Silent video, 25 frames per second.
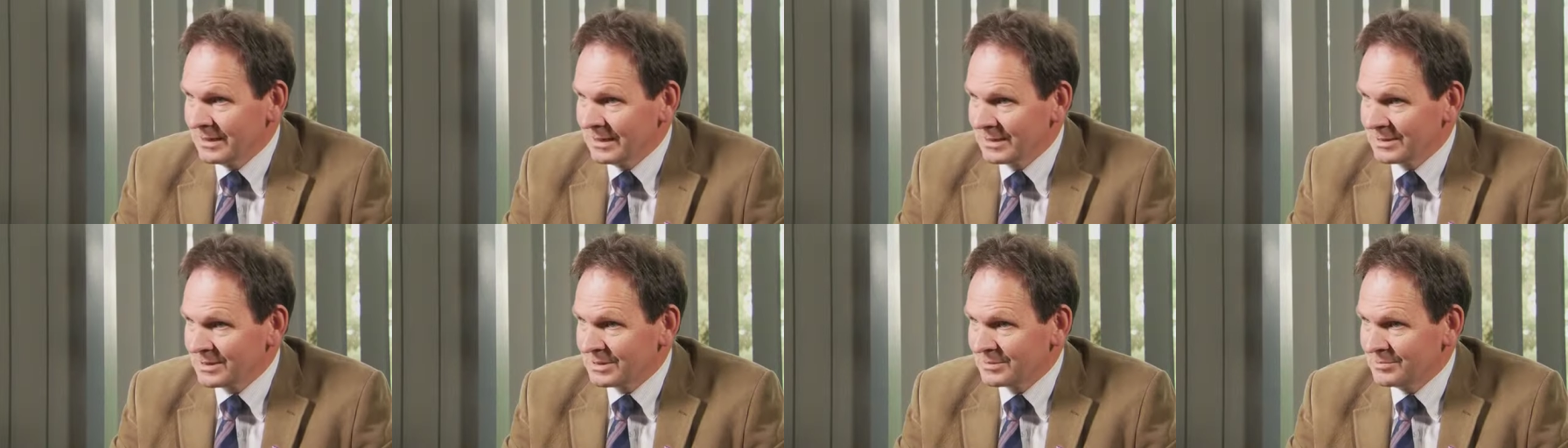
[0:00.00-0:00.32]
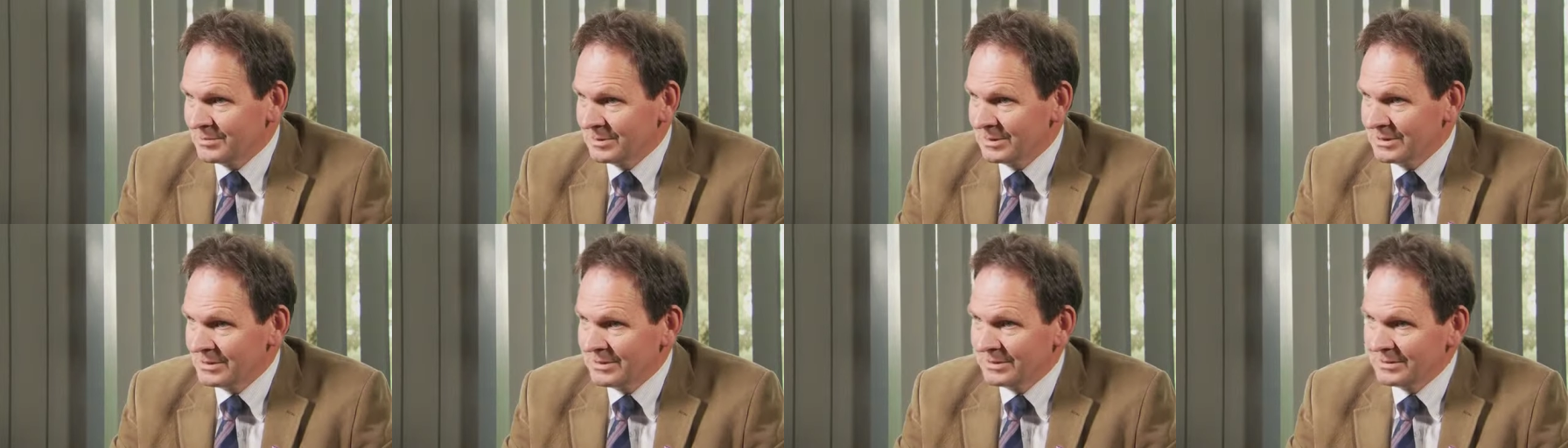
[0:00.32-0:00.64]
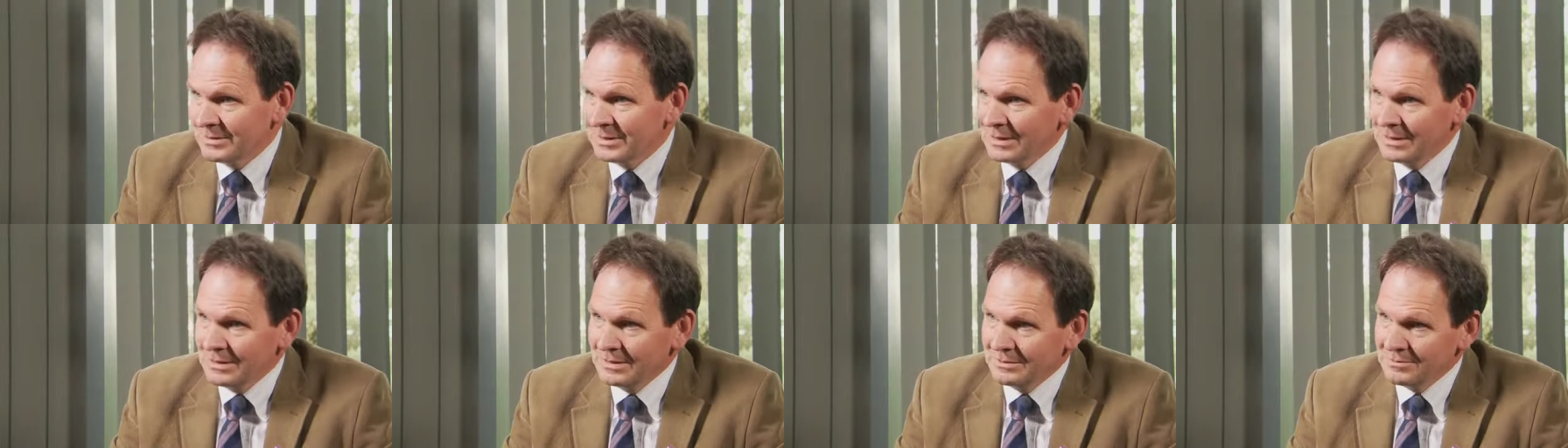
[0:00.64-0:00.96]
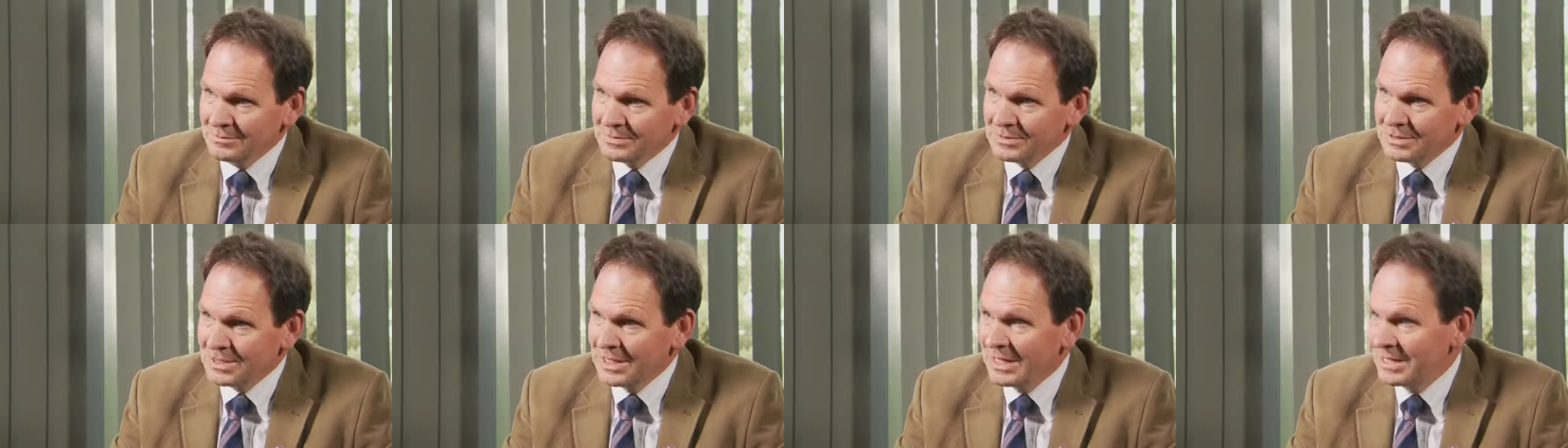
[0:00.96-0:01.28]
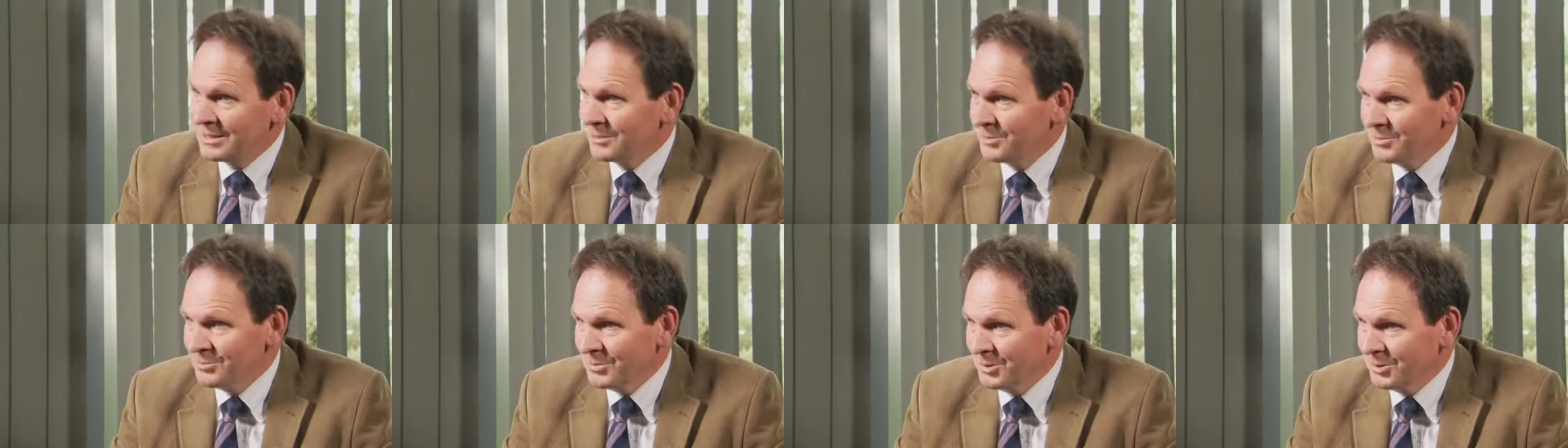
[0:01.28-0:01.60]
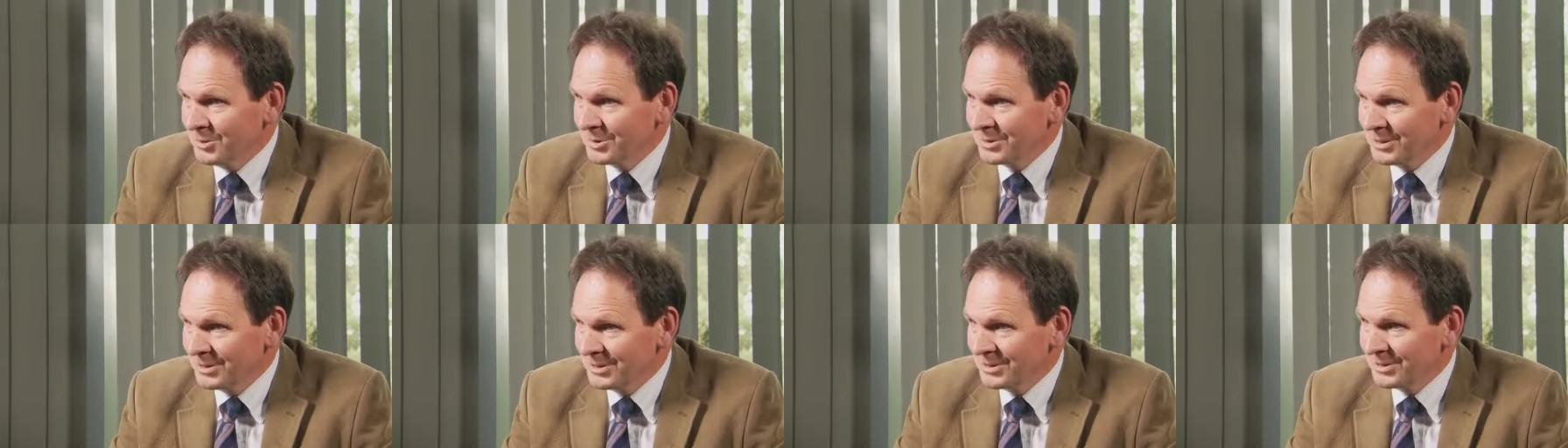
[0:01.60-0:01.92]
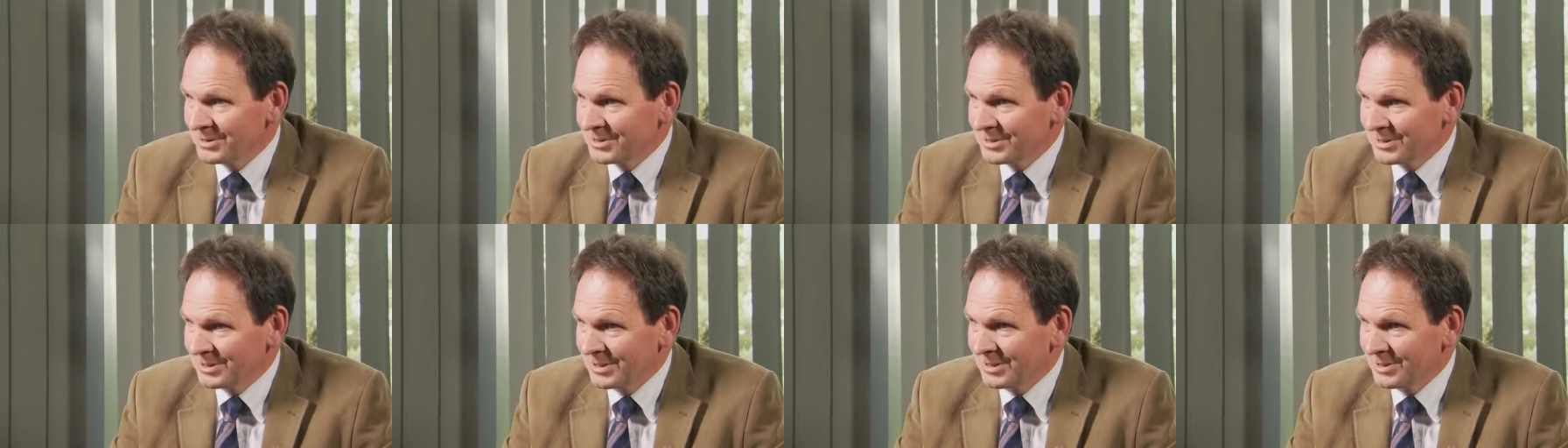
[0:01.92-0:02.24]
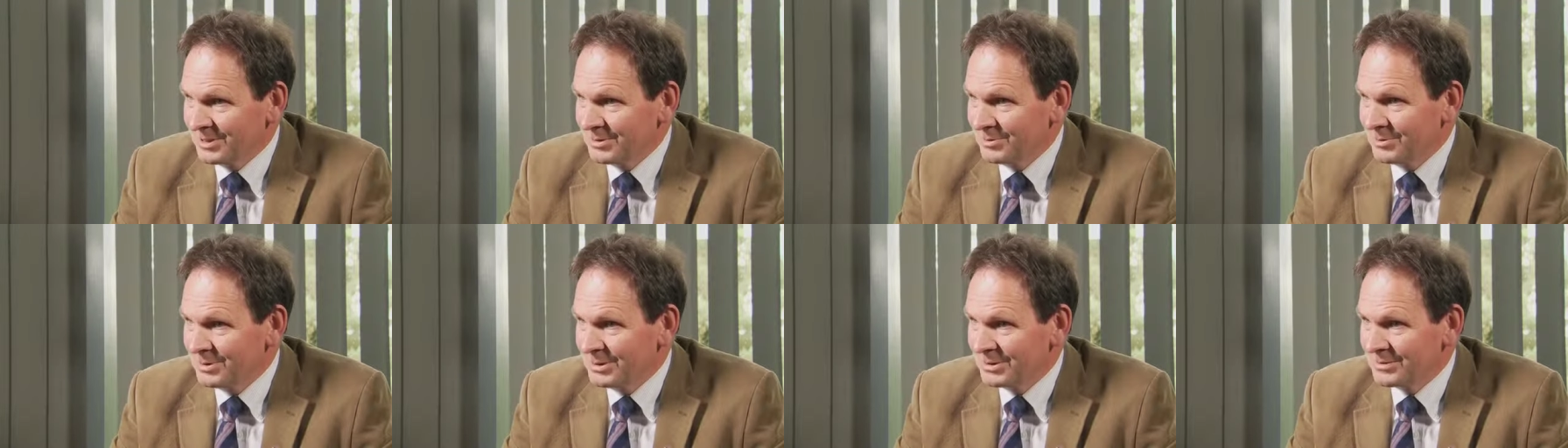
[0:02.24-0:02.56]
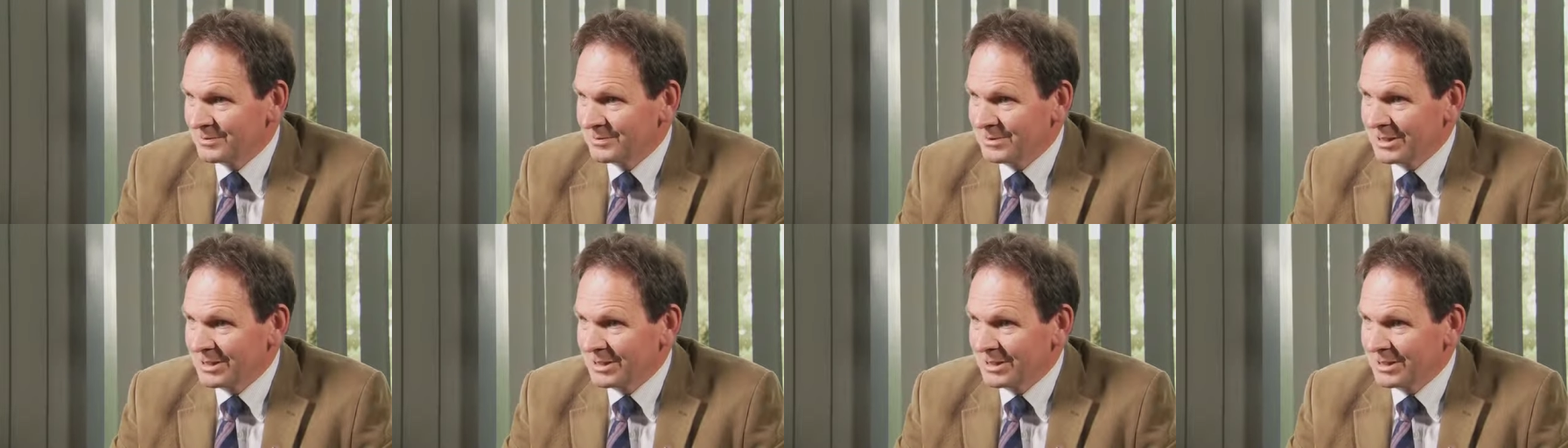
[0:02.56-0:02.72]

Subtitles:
asthma 10 or more years ago with